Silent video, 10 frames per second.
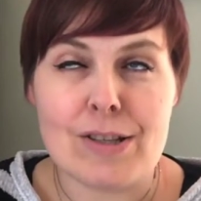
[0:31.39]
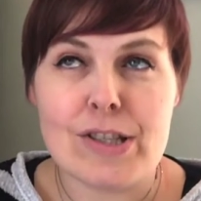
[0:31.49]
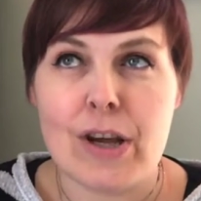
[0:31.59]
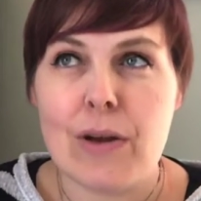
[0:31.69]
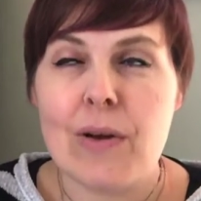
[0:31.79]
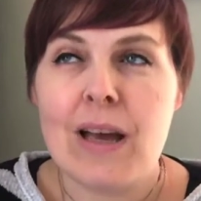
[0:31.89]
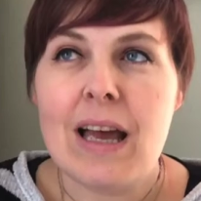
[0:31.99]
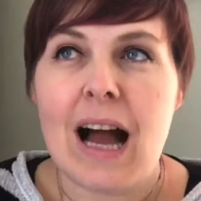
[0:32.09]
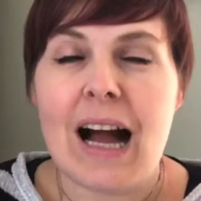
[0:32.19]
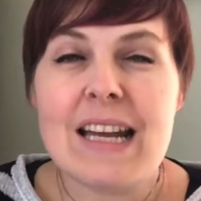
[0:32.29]
So
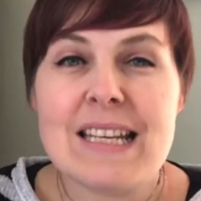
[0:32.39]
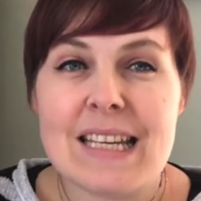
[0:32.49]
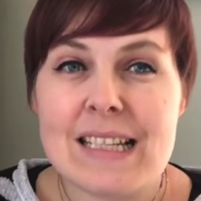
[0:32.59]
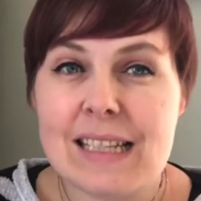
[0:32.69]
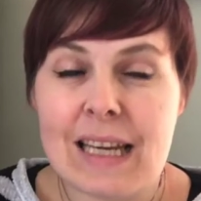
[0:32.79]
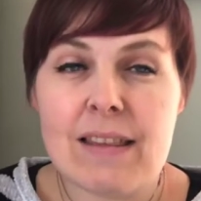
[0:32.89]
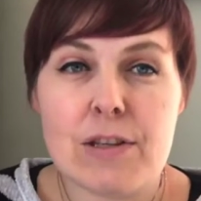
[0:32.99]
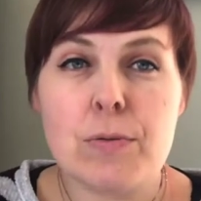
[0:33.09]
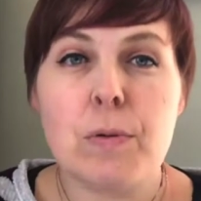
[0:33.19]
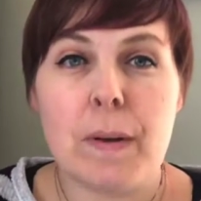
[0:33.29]
ideally
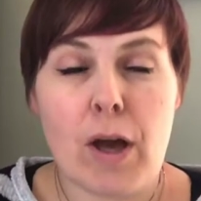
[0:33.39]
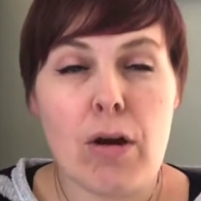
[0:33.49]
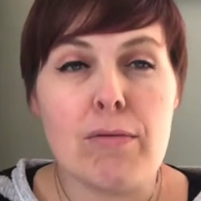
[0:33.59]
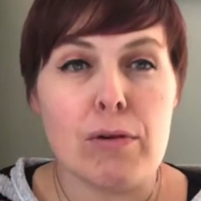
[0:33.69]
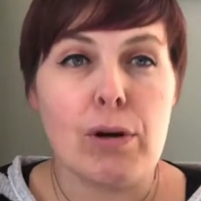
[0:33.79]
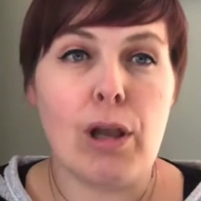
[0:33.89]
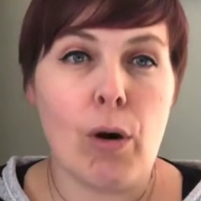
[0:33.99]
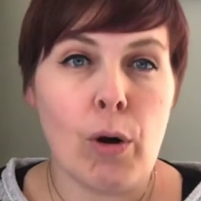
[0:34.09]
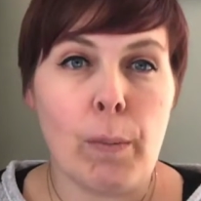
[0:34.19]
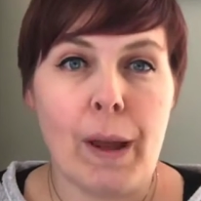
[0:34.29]
this would be over a
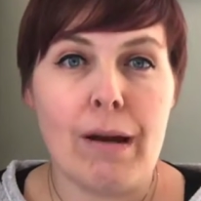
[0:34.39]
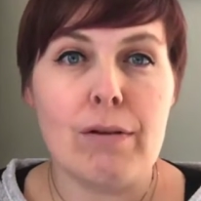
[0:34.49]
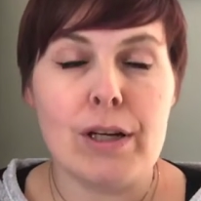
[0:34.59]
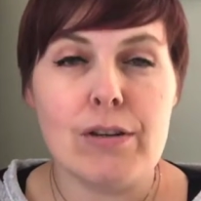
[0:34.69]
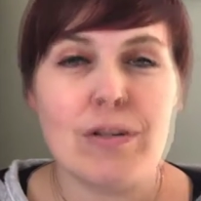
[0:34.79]
longer period.